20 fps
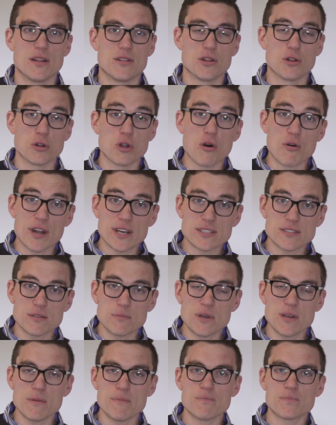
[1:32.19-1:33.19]
loan
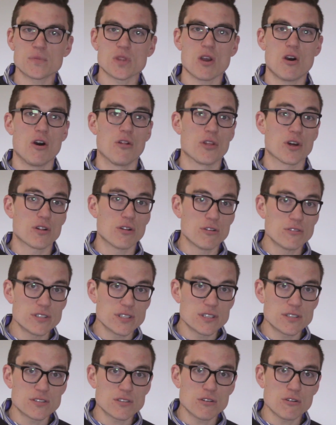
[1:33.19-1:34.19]
estimate, on the
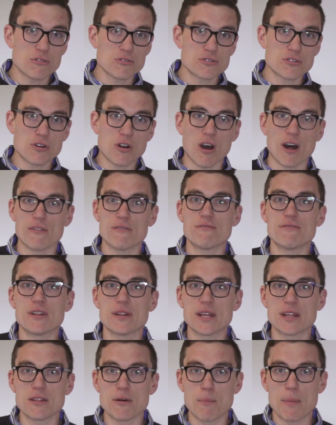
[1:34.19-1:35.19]
closing disclosure, on
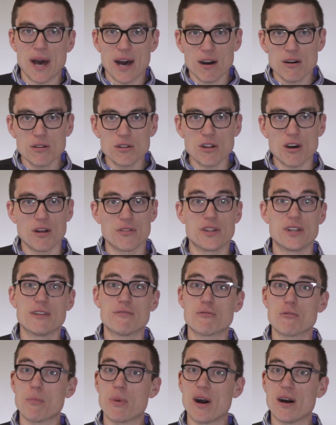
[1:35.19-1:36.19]
filling them out, on the
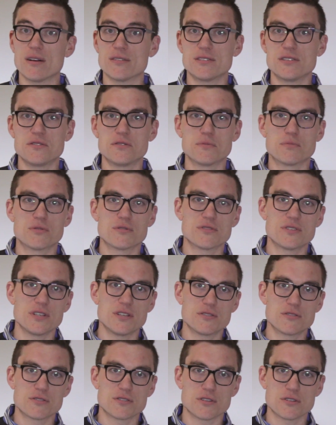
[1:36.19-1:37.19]
different policies and
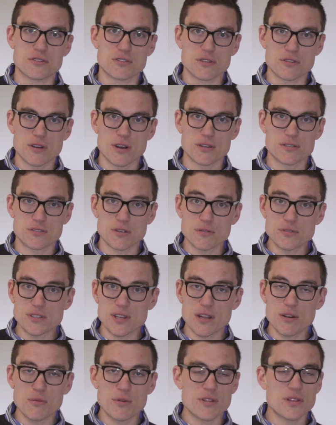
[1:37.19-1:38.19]
procedures
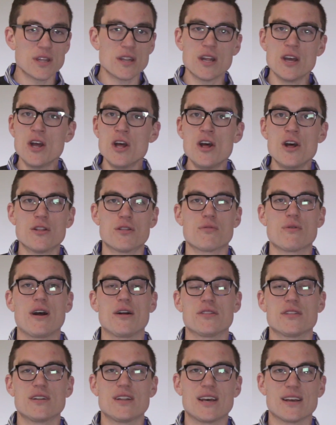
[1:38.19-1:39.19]
associated with it
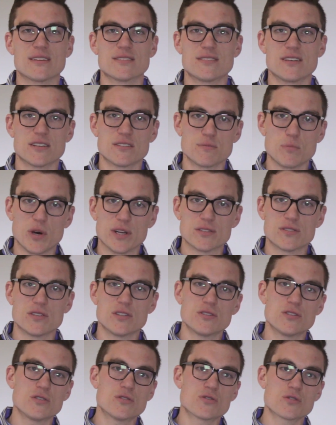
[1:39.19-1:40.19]
throughout the next 6 months.
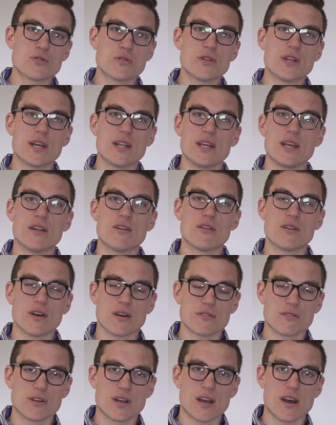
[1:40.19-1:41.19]
This is truly an
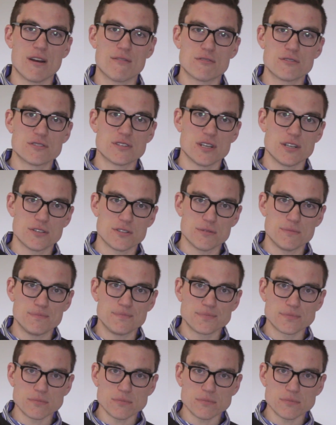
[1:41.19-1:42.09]
introductory conversation